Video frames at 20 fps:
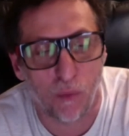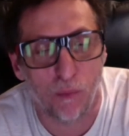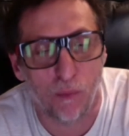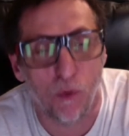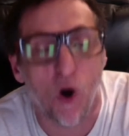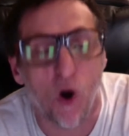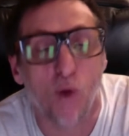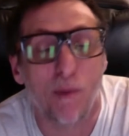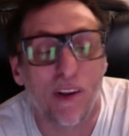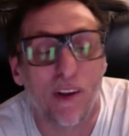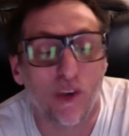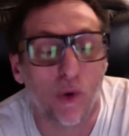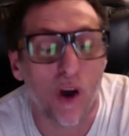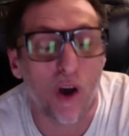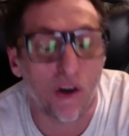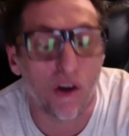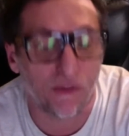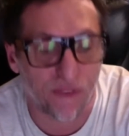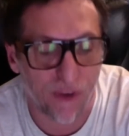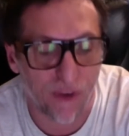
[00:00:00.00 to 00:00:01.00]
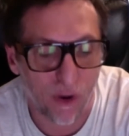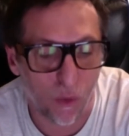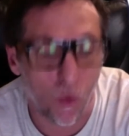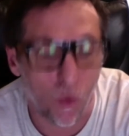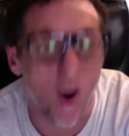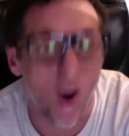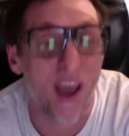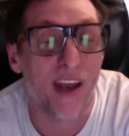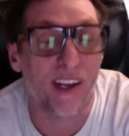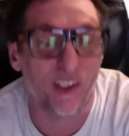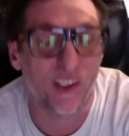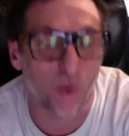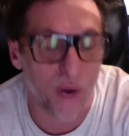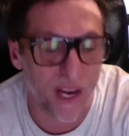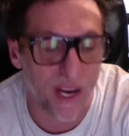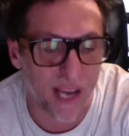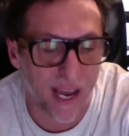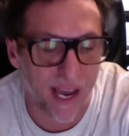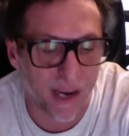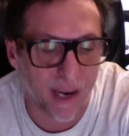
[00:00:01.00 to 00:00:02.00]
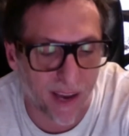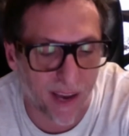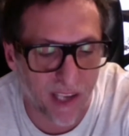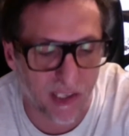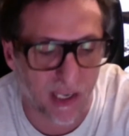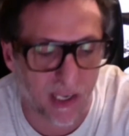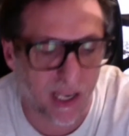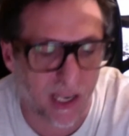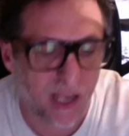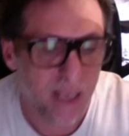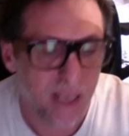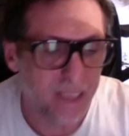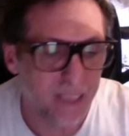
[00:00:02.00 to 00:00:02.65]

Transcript: World Mental Health Awareness Weekend, basically.